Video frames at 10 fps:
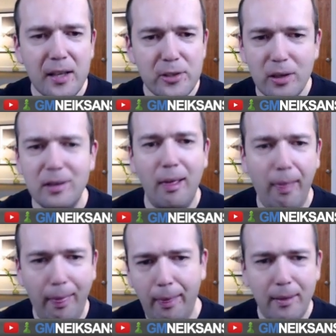
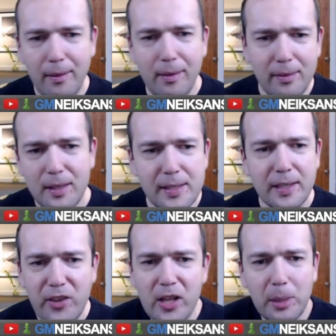So it's
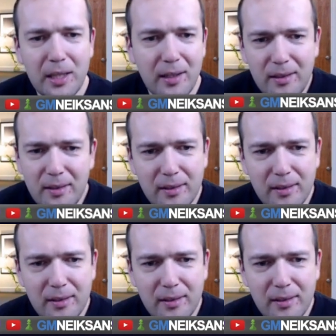incredibly